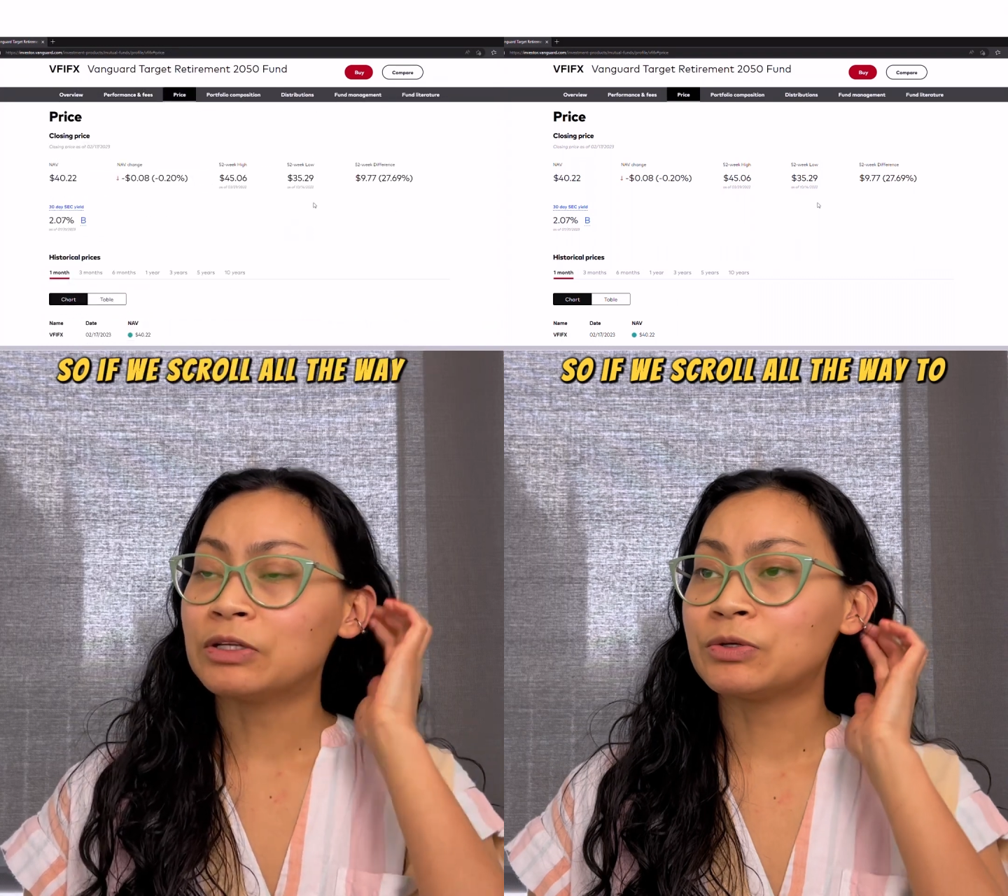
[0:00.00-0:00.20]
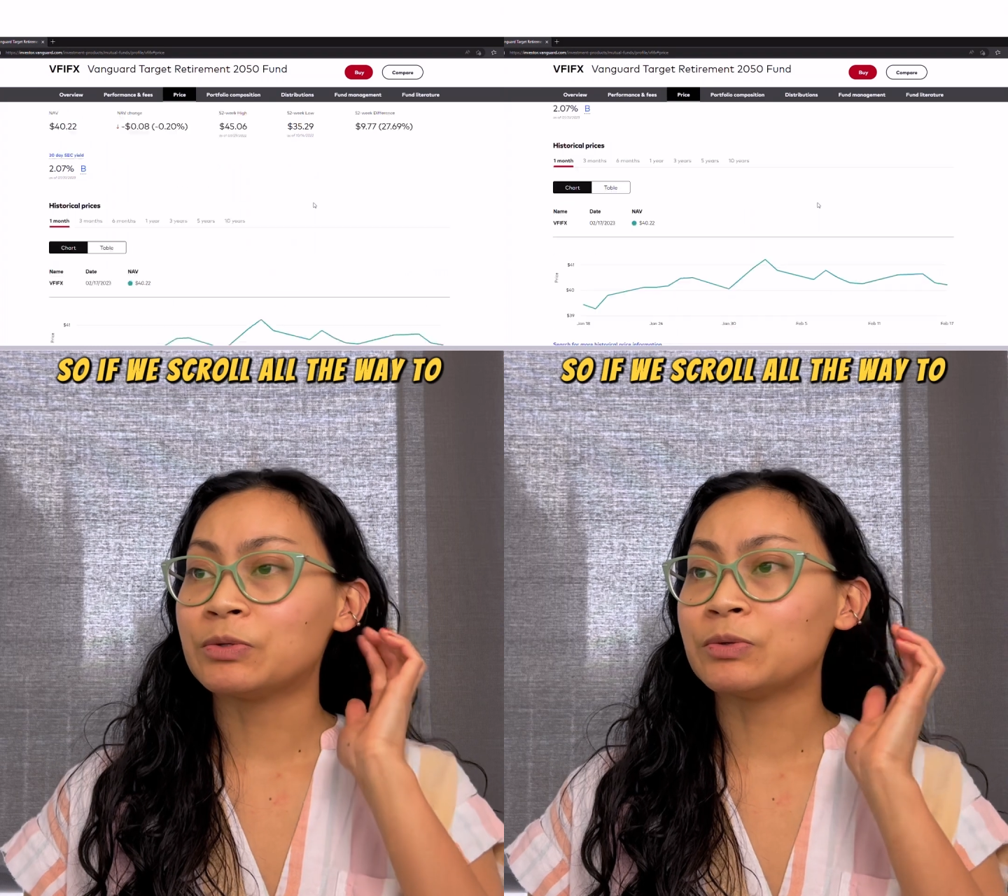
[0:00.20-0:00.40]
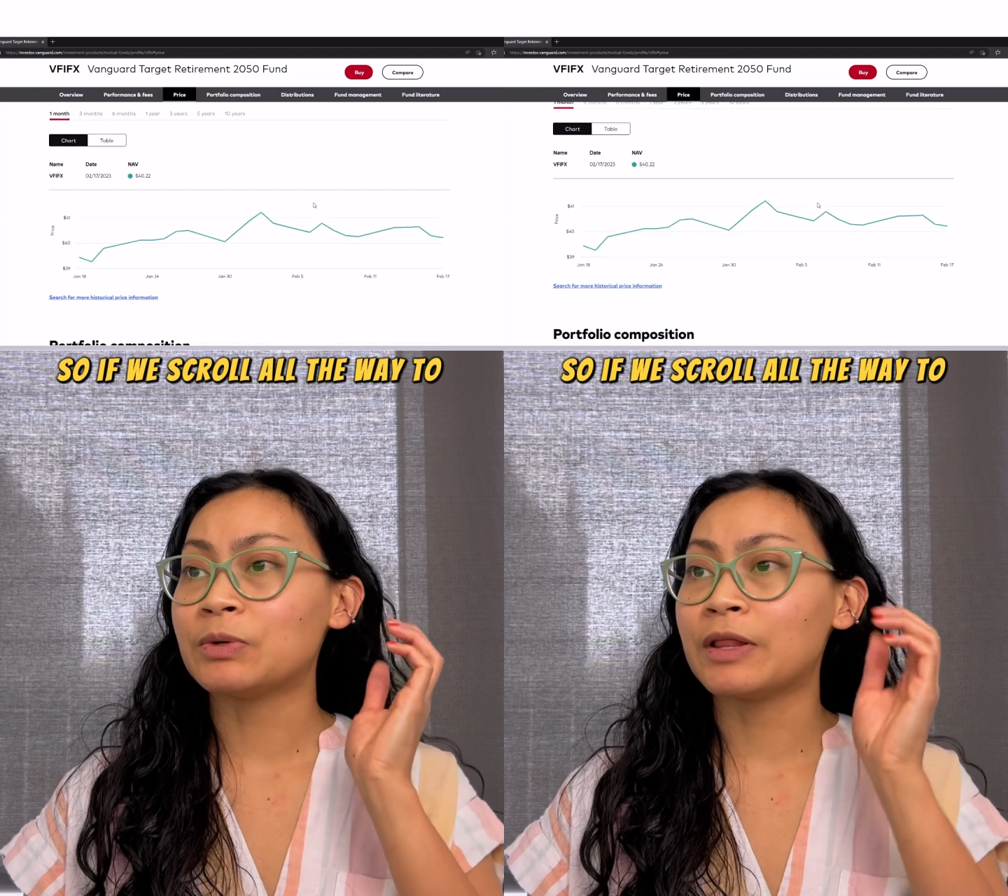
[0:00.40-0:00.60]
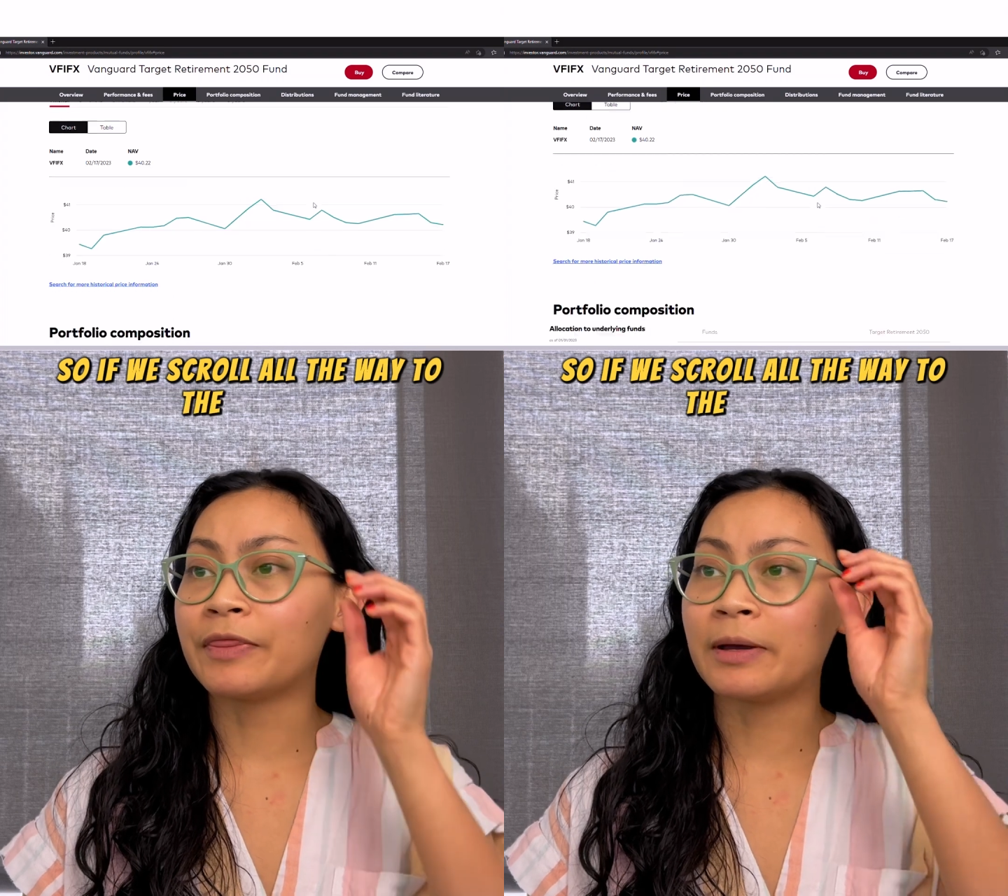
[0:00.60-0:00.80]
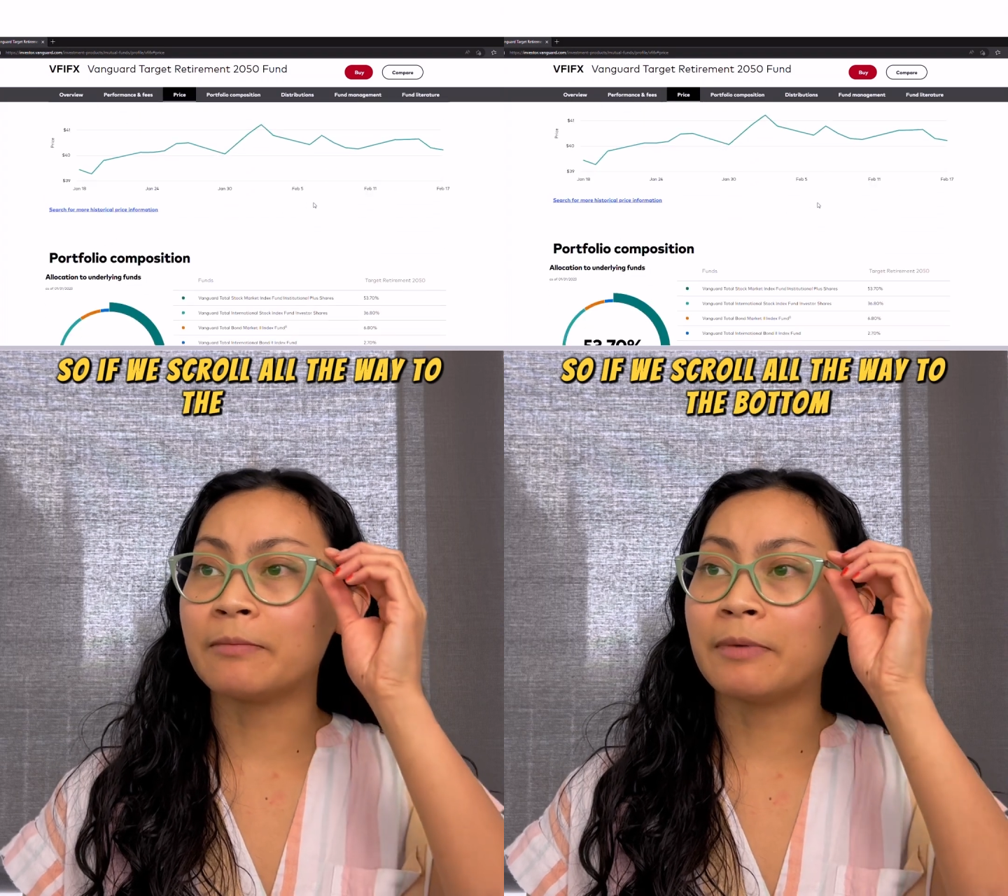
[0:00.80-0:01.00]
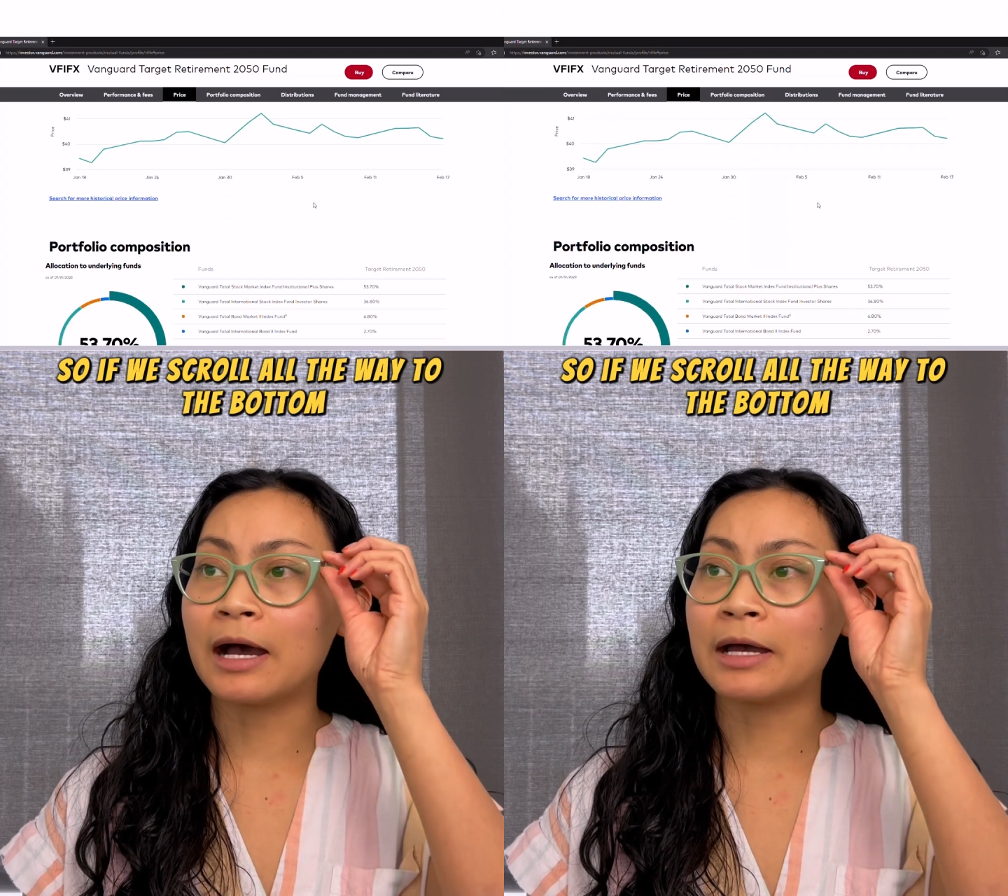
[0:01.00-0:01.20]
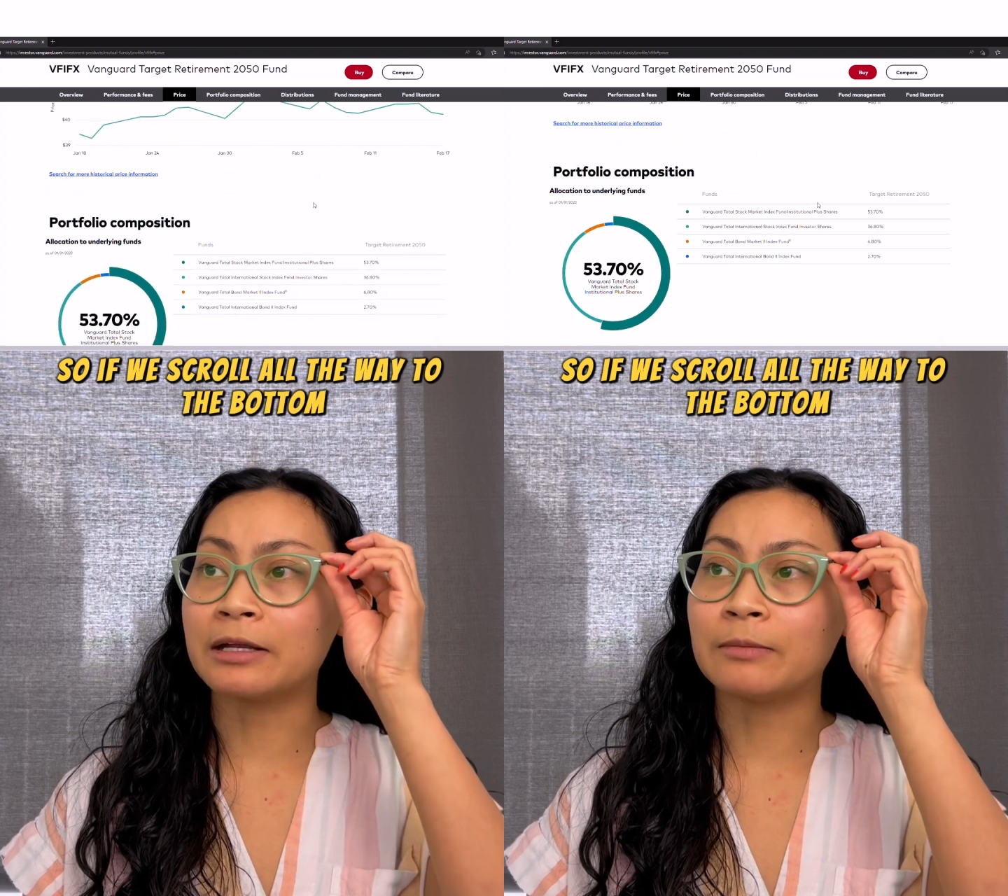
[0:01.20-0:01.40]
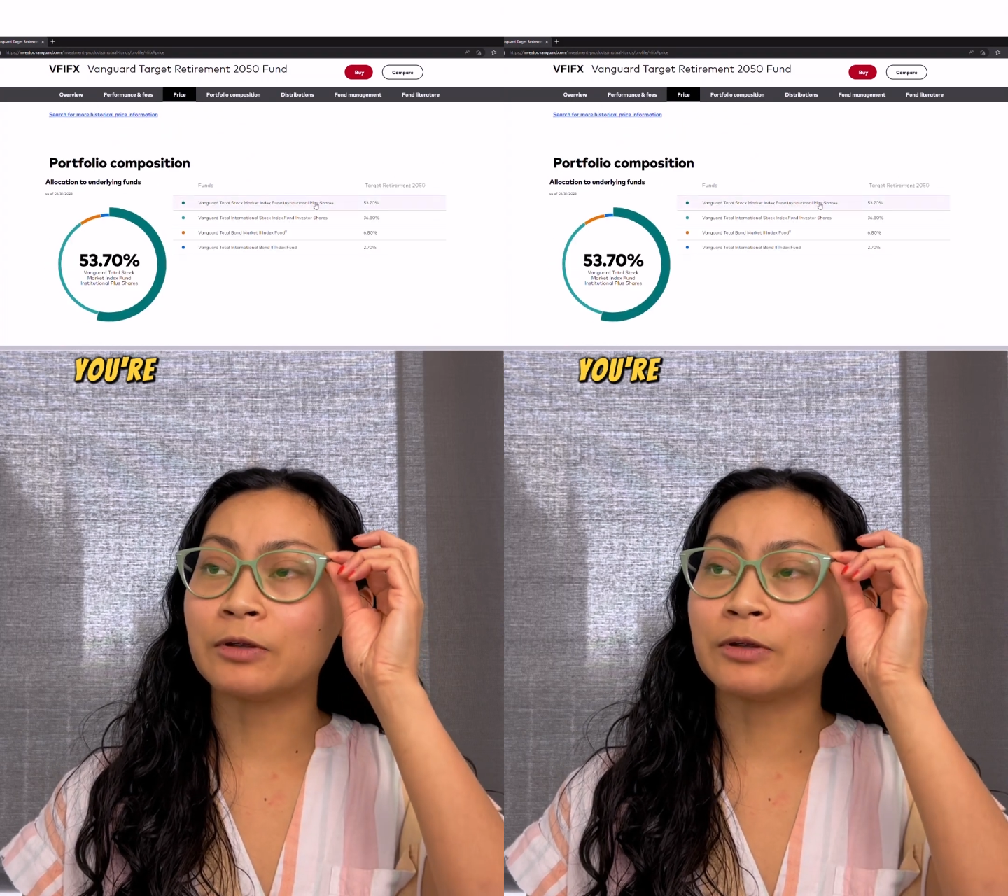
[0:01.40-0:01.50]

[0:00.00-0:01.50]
to the bottom,